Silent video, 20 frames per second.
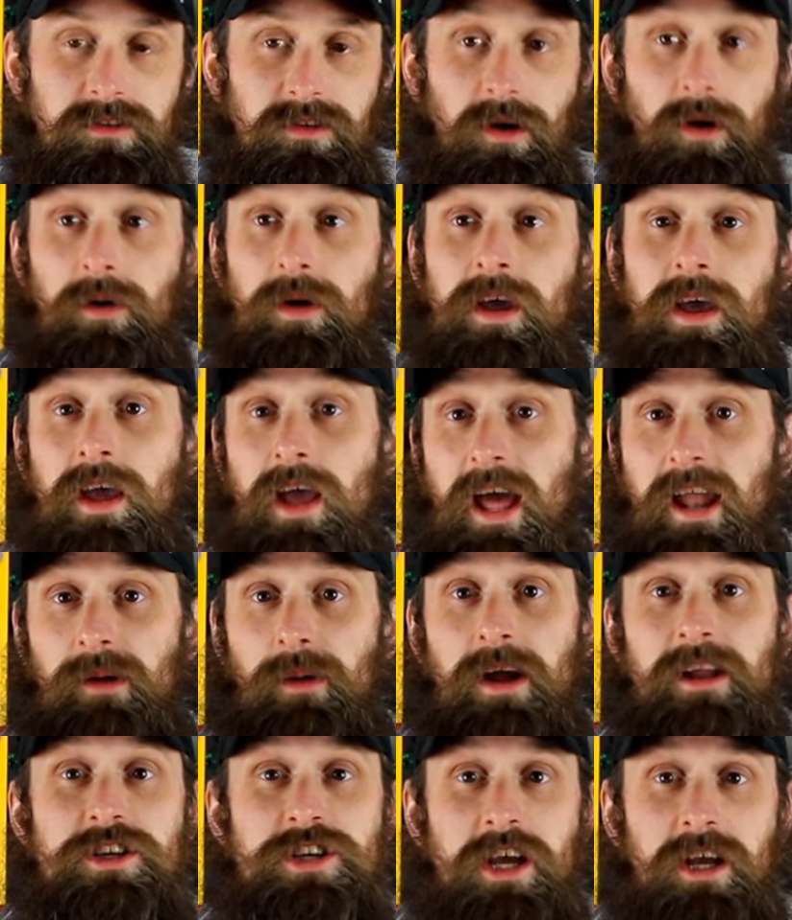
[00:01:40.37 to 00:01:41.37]
So
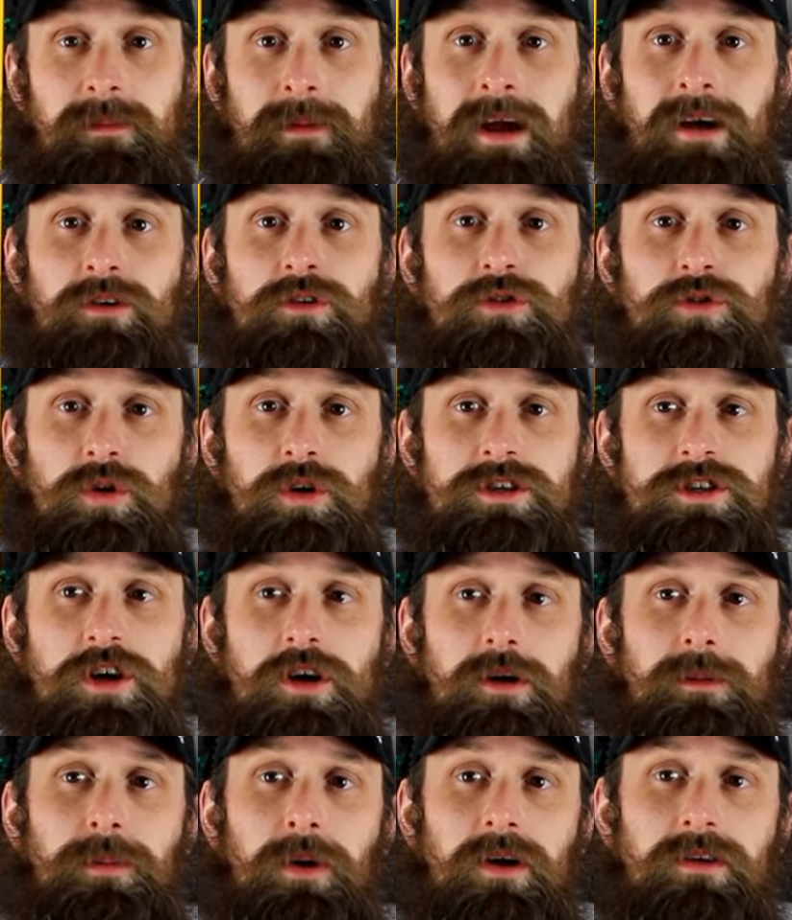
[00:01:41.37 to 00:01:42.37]
anyway, check them out,
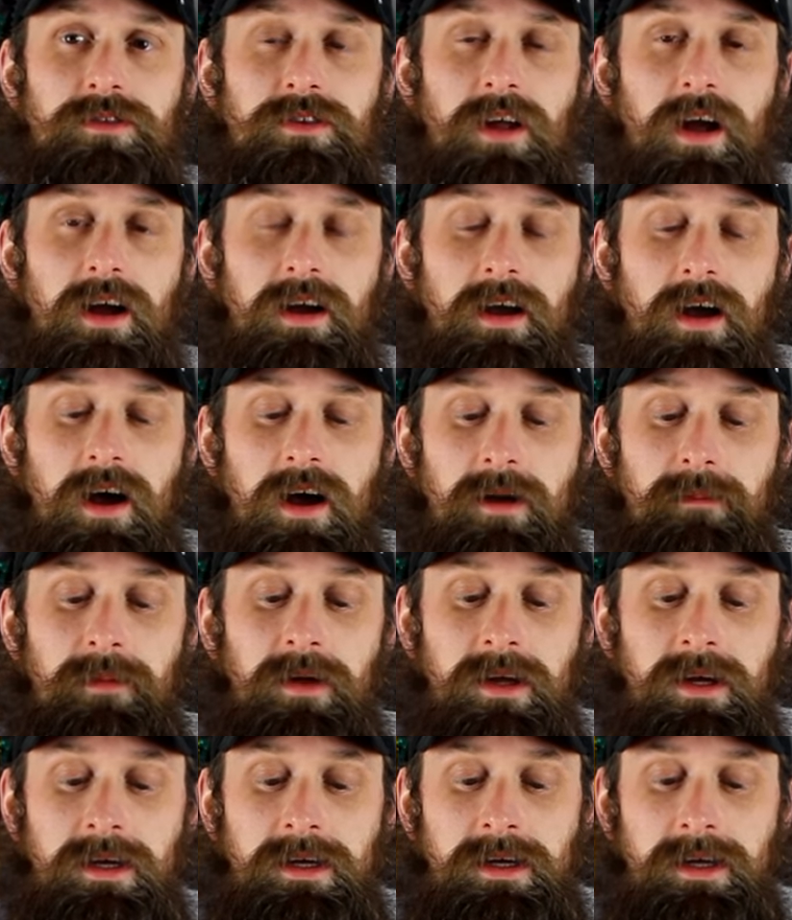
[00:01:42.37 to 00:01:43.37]

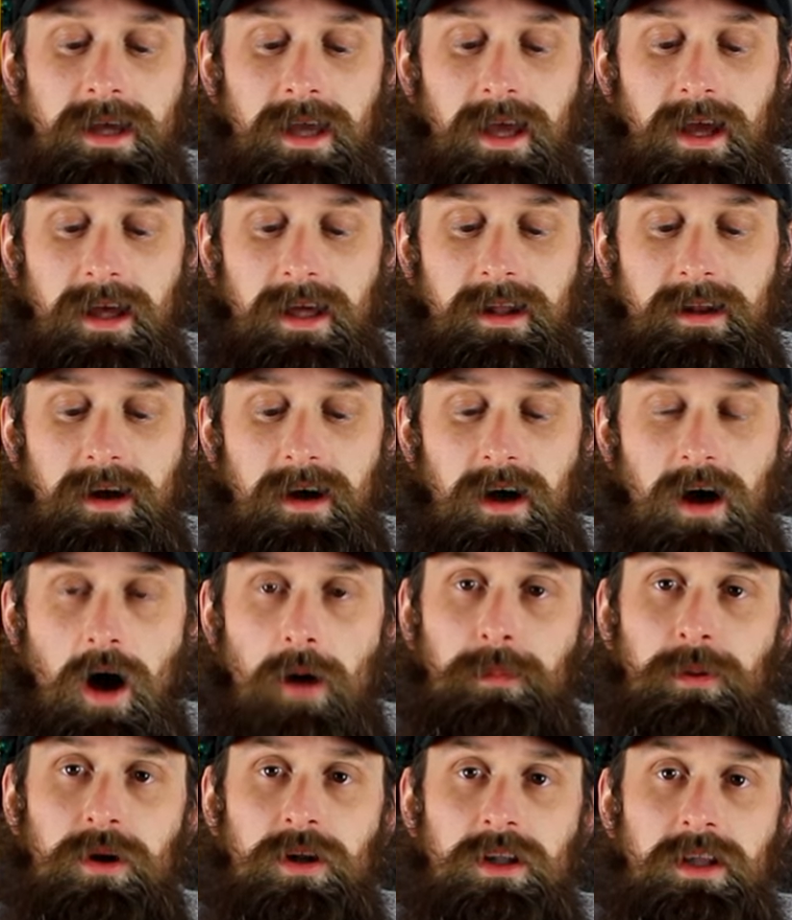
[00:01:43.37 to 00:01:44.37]
DeutschAutoParts.com, and
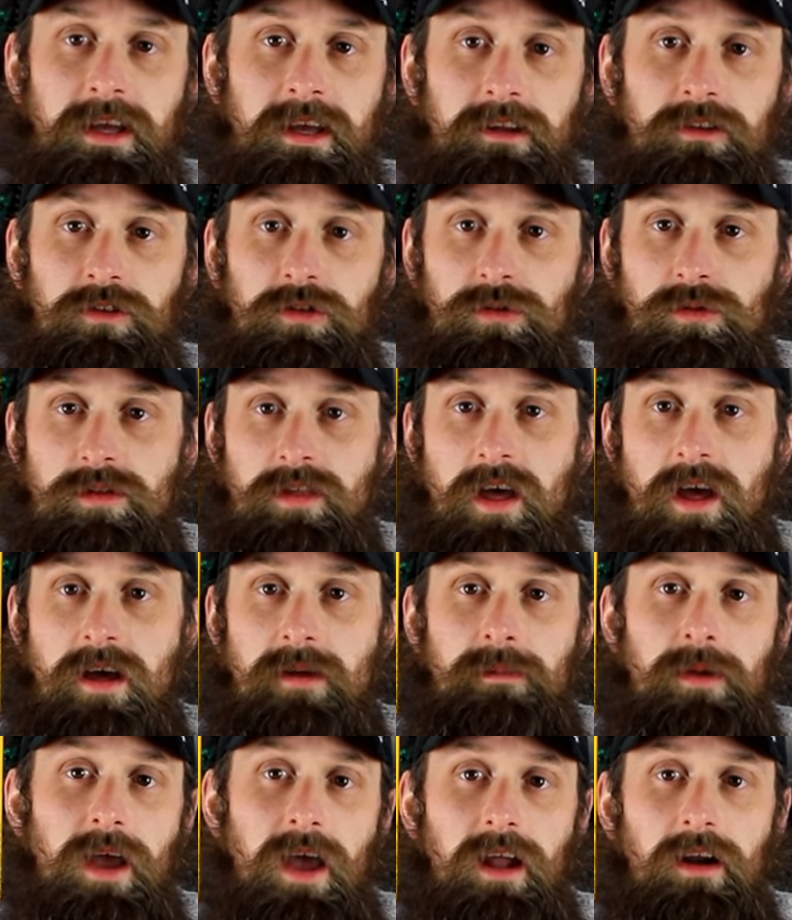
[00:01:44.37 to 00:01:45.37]
I'll put a link to
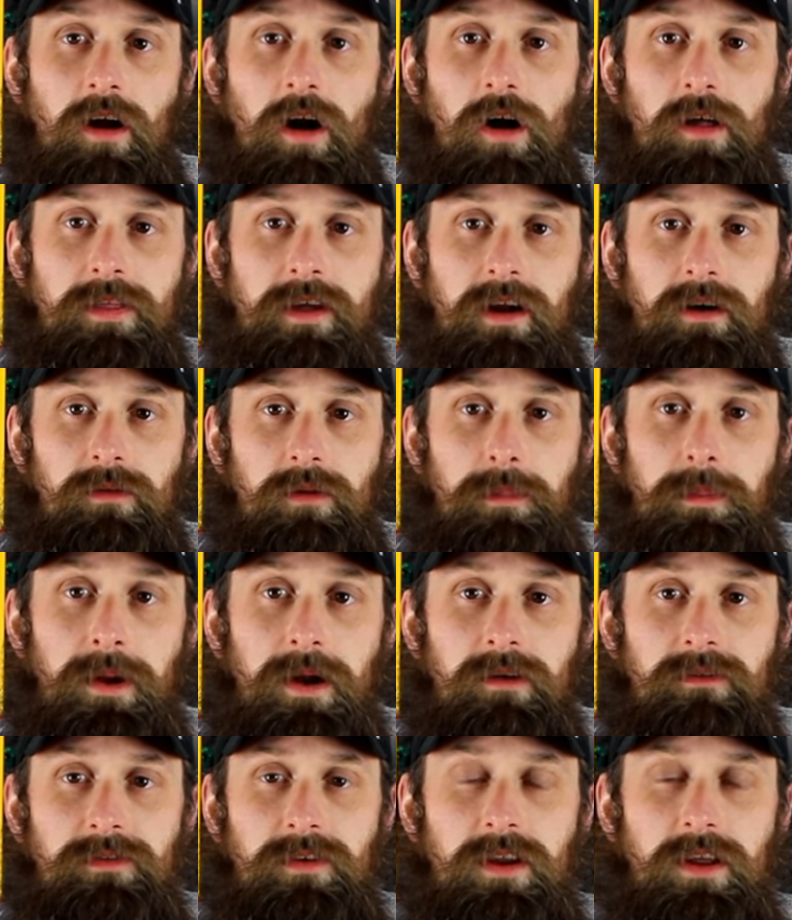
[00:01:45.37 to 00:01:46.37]
them and all their
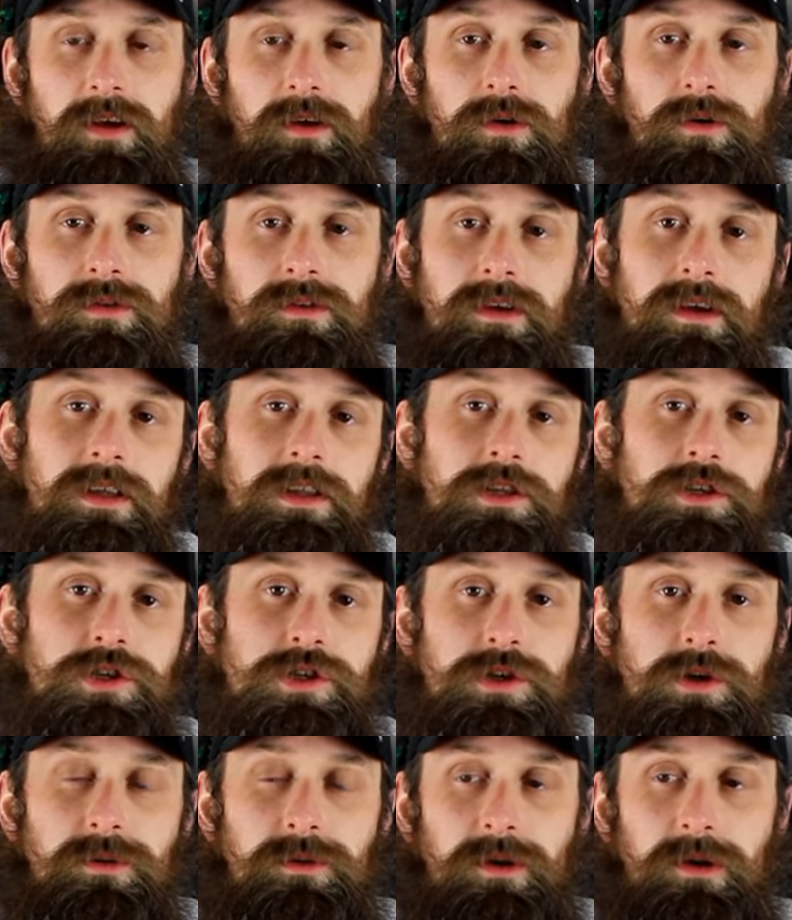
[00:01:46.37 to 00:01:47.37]
repair videos in the
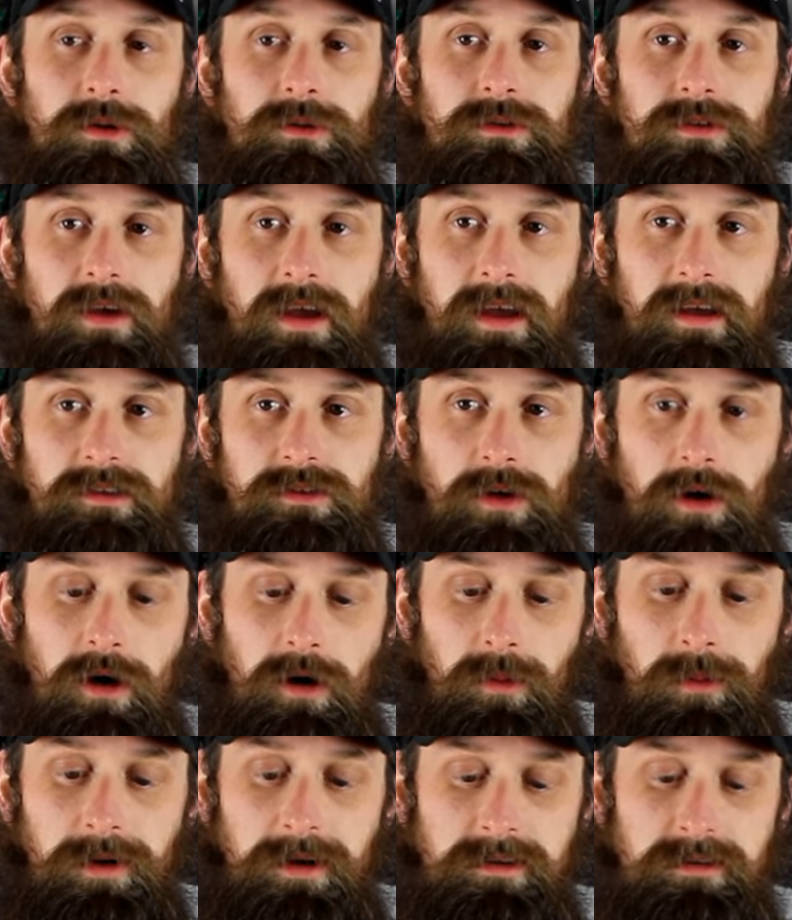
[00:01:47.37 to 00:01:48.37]
show notes as
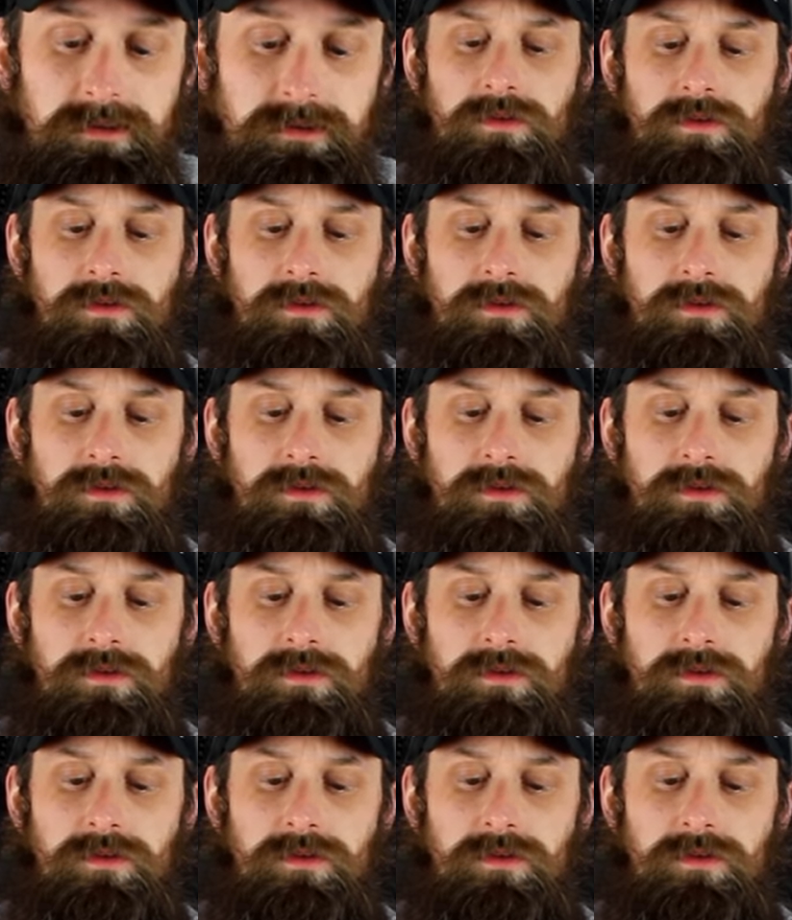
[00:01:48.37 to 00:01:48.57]
always.